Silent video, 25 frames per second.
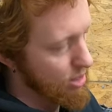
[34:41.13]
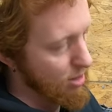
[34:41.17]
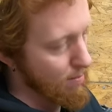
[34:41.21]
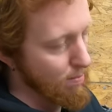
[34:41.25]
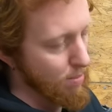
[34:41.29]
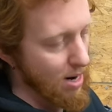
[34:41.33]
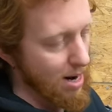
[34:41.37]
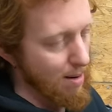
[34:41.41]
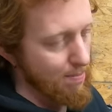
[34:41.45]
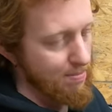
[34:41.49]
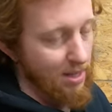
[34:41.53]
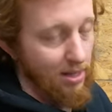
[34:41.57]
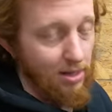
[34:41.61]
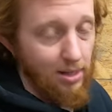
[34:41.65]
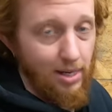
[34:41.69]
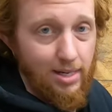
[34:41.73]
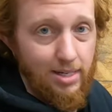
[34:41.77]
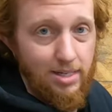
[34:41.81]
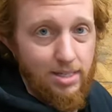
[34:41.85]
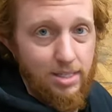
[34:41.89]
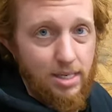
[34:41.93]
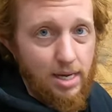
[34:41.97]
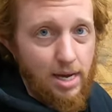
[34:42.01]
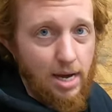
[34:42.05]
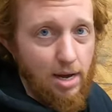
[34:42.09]
You can pop the
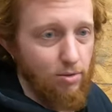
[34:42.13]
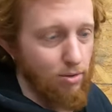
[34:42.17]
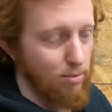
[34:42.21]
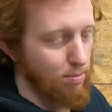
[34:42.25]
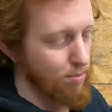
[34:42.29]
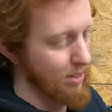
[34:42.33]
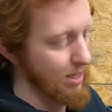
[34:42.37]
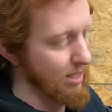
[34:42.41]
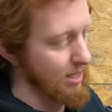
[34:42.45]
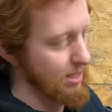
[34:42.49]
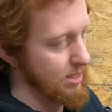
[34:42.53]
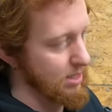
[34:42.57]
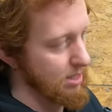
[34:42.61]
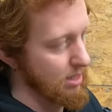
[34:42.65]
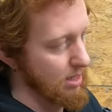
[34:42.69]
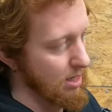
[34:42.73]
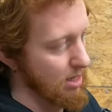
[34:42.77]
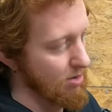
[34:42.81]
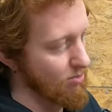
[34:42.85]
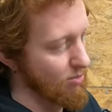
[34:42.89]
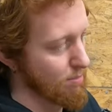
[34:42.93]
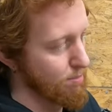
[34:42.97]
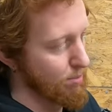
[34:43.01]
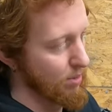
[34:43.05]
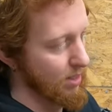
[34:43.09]
lens out, replace
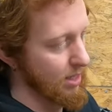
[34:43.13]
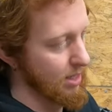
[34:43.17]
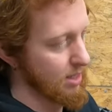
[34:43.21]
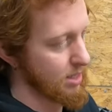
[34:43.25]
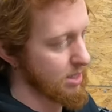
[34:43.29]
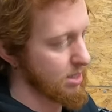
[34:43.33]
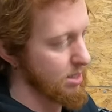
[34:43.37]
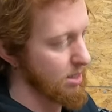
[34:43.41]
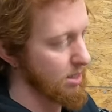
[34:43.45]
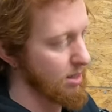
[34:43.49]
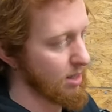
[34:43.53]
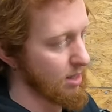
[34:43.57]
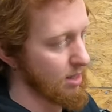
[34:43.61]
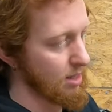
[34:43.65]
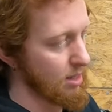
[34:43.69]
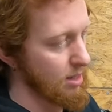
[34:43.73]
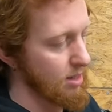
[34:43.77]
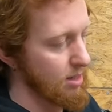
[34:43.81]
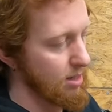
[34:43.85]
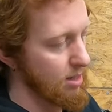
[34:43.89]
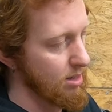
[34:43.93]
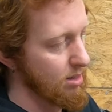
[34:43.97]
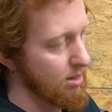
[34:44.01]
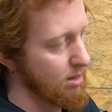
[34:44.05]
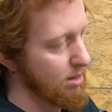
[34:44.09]
it, replace
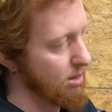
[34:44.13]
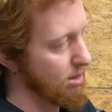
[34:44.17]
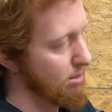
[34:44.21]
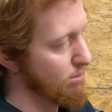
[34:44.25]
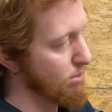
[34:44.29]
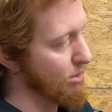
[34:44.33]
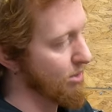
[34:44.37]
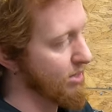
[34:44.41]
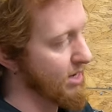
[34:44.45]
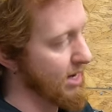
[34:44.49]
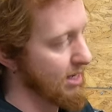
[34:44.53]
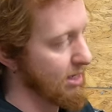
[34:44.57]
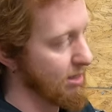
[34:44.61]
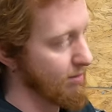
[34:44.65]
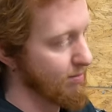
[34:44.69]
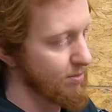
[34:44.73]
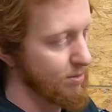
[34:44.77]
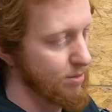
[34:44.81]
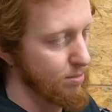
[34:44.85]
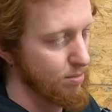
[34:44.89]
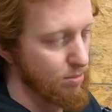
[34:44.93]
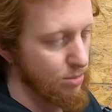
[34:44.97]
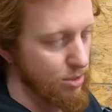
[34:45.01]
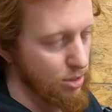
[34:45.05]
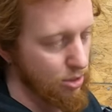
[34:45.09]
the protective
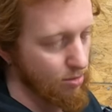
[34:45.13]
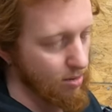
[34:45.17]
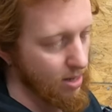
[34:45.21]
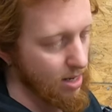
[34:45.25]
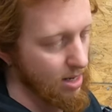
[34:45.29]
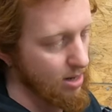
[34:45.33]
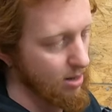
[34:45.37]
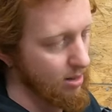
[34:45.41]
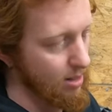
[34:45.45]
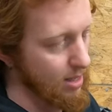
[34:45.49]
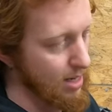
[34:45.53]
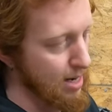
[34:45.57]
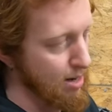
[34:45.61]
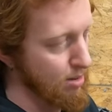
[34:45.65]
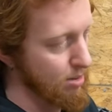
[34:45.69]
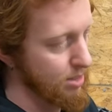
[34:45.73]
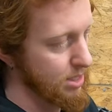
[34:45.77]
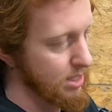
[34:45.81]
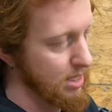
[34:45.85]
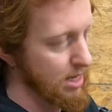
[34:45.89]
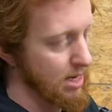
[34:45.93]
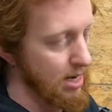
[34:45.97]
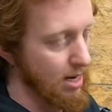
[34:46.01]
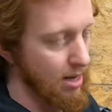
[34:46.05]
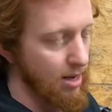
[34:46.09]
screen on the
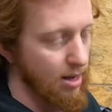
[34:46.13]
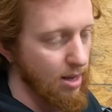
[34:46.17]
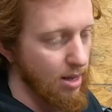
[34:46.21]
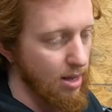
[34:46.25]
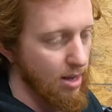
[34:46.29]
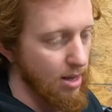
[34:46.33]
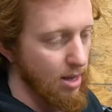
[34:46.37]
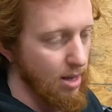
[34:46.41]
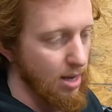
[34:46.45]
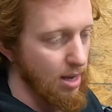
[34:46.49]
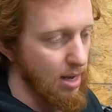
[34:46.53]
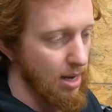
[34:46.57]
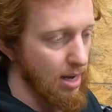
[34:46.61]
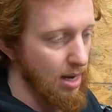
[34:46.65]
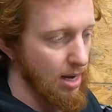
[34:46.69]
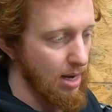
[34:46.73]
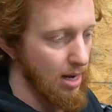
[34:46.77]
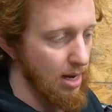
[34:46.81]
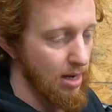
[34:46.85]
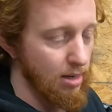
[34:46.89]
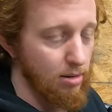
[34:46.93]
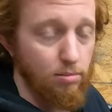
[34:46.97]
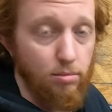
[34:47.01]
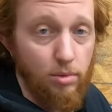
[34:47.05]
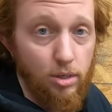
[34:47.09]
outside,
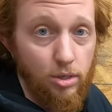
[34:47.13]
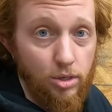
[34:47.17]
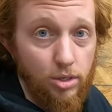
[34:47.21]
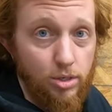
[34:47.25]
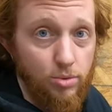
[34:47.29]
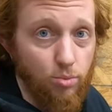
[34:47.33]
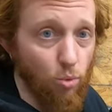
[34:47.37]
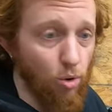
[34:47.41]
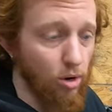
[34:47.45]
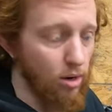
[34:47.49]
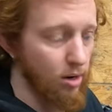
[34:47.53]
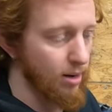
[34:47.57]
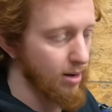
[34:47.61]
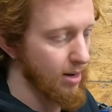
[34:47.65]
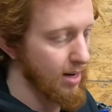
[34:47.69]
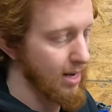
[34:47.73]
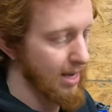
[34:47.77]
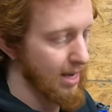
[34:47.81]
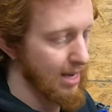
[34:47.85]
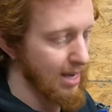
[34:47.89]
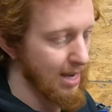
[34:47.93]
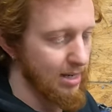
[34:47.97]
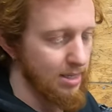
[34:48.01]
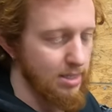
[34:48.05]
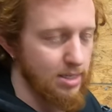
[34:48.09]
and they just work, and I
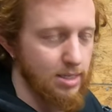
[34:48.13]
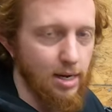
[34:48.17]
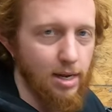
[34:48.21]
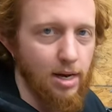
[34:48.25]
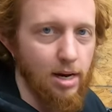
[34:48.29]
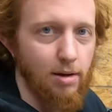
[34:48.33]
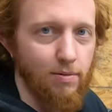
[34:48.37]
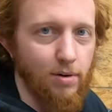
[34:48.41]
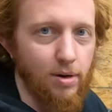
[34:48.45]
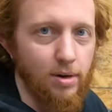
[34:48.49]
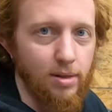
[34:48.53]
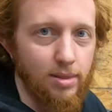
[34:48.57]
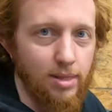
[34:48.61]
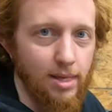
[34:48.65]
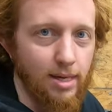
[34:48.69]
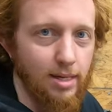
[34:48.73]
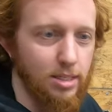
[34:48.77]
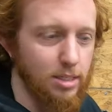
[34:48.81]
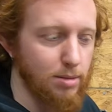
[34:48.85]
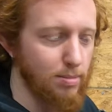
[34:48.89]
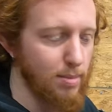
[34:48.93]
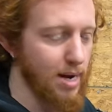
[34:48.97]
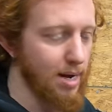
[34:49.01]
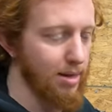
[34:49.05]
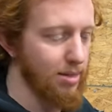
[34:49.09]
can't say enough good
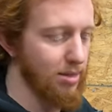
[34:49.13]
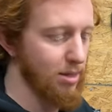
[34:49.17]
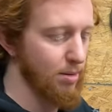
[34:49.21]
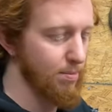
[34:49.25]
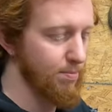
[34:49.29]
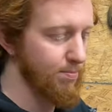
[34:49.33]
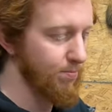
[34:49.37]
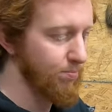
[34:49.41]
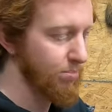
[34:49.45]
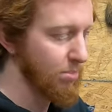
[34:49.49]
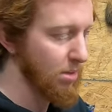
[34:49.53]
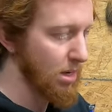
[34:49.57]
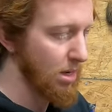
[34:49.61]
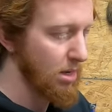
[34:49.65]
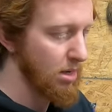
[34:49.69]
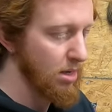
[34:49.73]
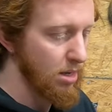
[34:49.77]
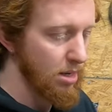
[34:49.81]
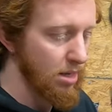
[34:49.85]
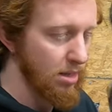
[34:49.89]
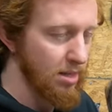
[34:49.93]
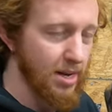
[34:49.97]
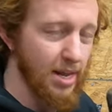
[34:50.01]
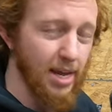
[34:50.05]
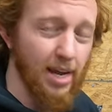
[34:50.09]
things about
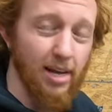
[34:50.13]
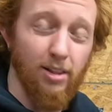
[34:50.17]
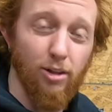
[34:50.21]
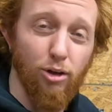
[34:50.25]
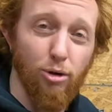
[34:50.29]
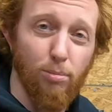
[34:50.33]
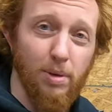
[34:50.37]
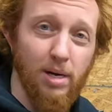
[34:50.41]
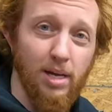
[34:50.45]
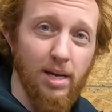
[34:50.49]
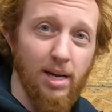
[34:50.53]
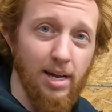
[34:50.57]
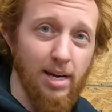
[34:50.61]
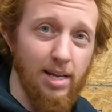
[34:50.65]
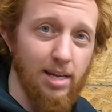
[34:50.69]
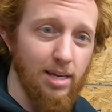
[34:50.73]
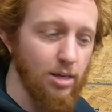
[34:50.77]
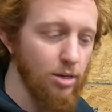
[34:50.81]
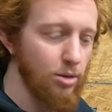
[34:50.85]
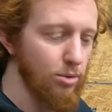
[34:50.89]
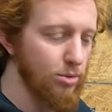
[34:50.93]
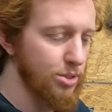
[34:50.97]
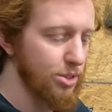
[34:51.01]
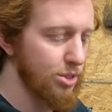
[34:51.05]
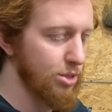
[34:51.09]
them. Take a little bit of
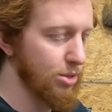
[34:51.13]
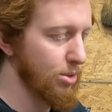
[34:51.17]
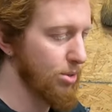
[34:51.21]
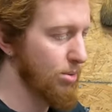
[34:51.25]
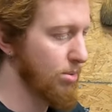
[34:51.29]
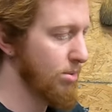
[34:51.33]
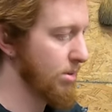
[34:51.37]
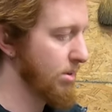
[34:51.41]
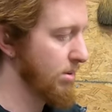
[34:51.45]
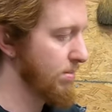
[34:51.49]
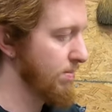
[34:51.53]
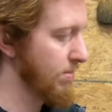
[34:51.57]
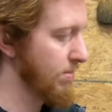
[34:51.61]
getting used to.